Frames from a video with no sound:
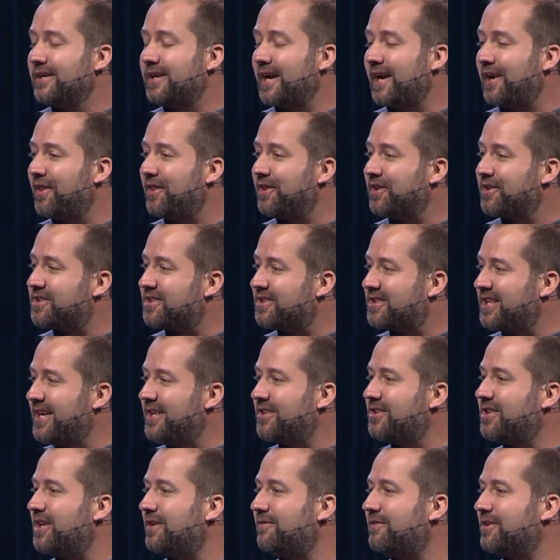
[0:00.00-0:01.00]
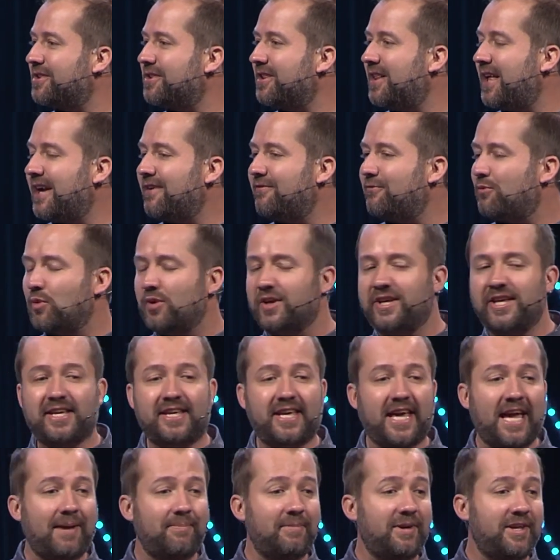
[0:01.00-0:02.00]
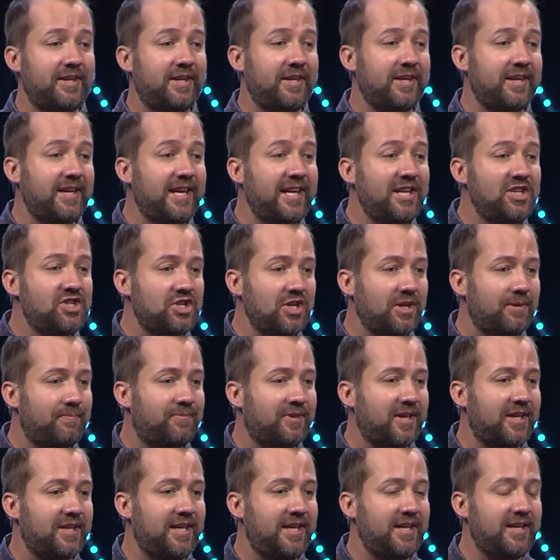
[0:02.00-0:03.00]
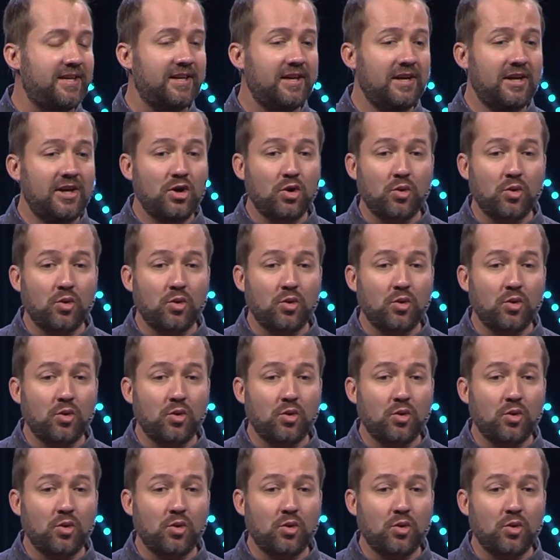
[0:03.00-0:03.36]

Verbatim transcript: kind of this season of his life where he came into Egypt and he